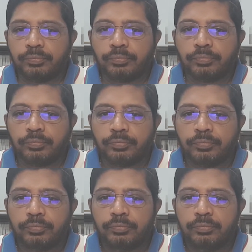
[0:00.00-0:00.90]

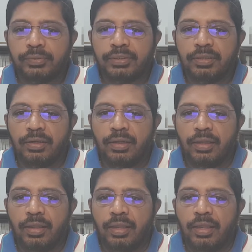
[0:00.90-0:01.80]

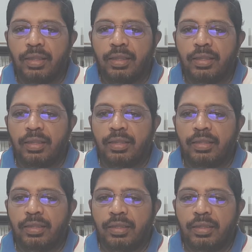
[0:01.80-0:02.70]

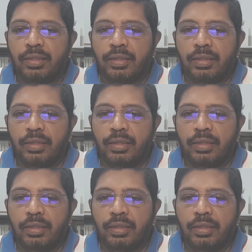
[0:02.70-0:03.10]
(silence)